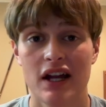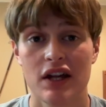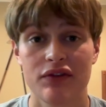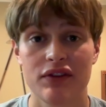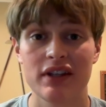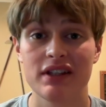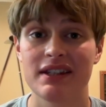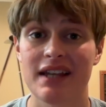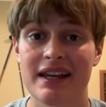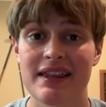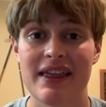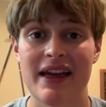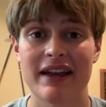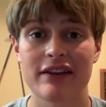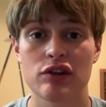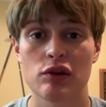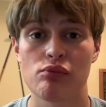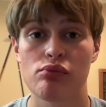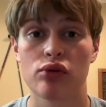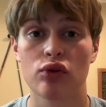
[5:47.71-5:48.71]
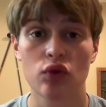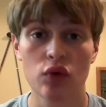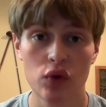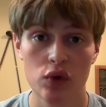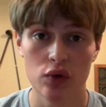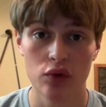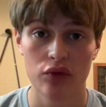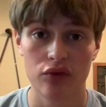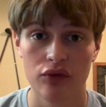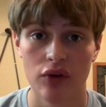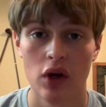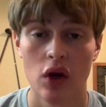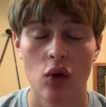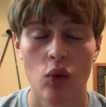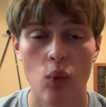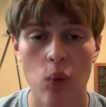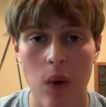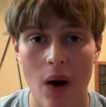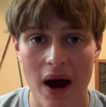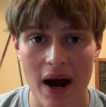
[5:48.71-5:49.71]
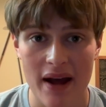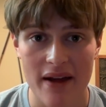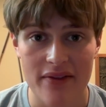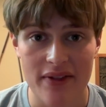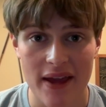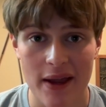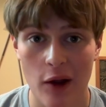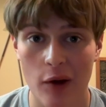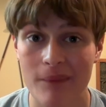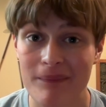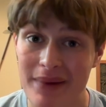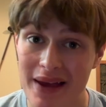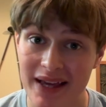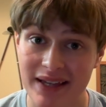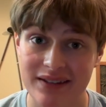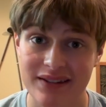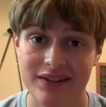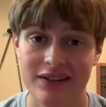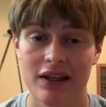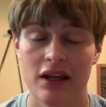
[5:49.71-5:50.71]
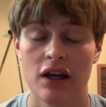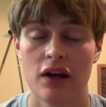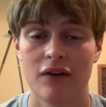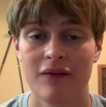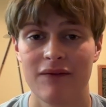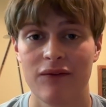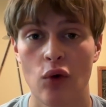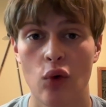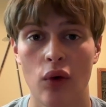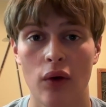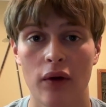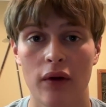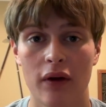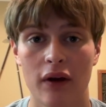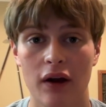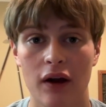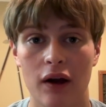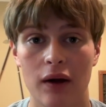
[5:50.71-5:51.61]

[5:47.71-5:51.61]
things like that to prove why they are best for